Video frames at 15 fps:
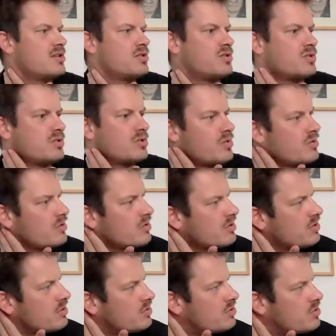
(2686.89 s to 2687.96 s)

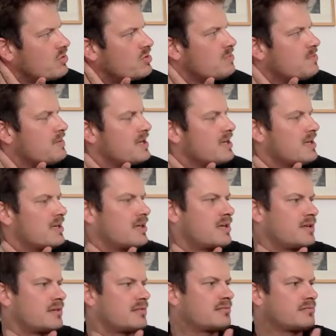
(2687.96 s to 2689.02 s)
You do speak,
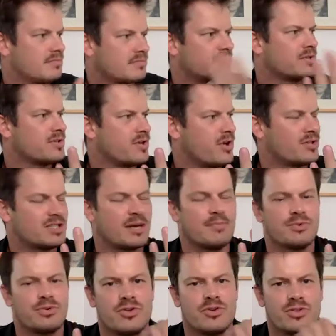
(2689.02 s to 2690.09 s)
you know,
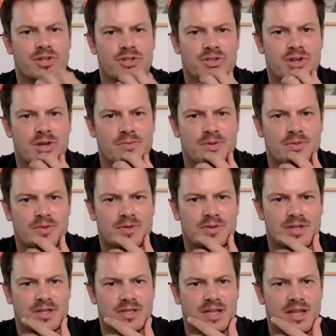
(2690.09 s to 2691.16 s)
some truth in terms of
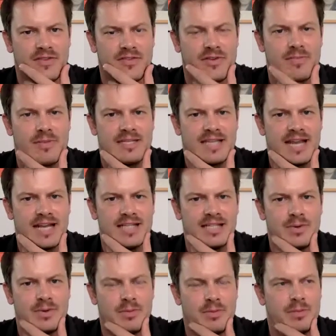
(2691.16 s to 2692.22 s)
the South African
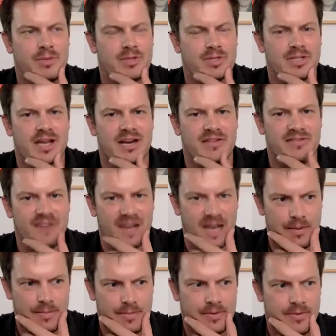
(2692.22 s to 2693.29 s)
mentality, where people are just kind of fed
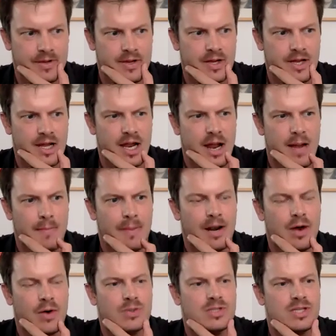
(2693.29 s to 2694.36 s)
up But I
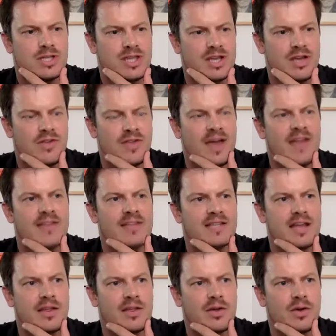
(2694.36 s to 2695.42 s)
also think on the other
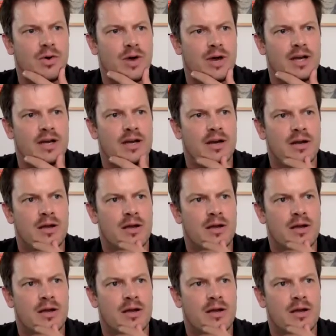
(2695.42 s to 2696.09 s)
side of the coin,